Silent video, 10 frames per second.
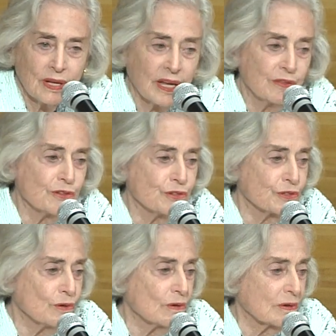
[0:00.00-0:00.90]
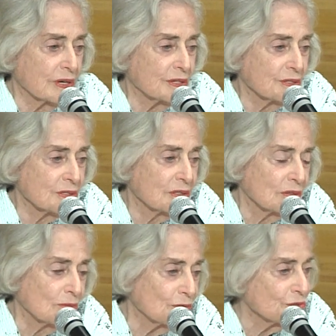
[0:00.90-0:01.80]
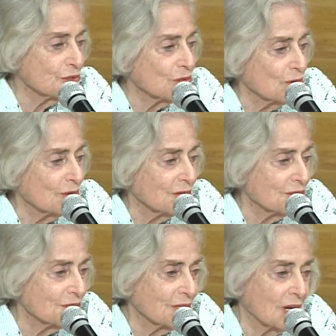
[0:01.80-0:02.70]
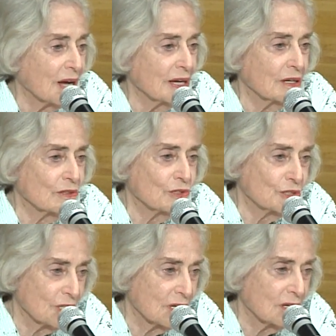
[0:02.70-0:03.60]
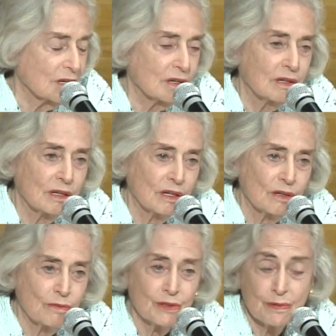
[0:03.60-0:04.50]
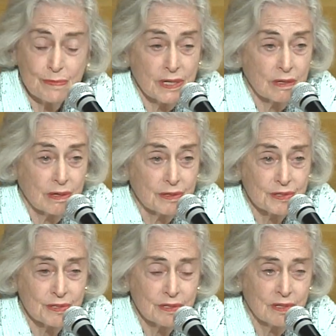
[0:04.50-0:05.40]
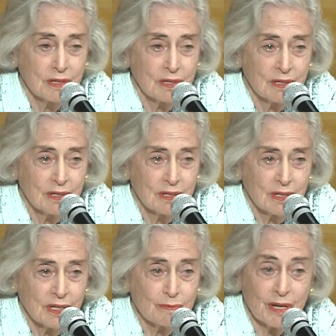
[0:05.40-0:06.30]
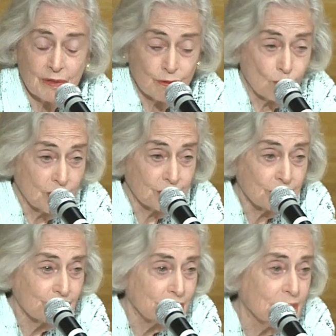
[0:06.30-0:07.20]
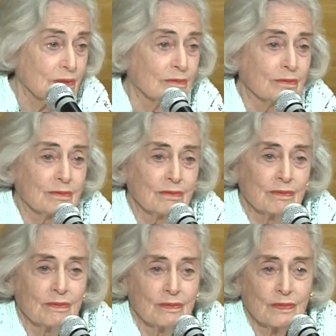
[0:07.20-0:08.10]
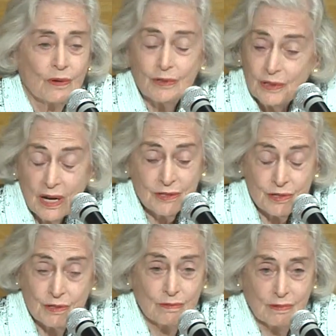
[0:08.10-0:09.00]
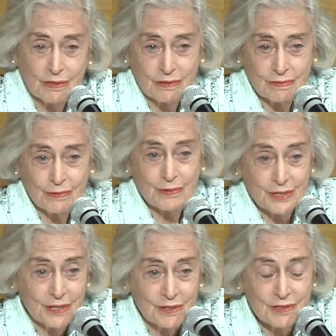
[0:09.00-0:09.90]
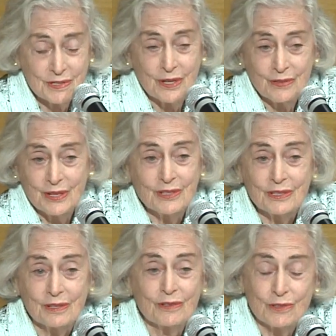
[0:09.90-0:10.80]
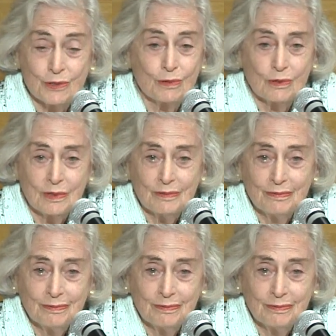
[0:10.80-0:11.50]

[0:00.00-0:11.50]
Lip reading: And the stories were stories that I could share with the parents about the wonderful or not so wonderful things that they did in school.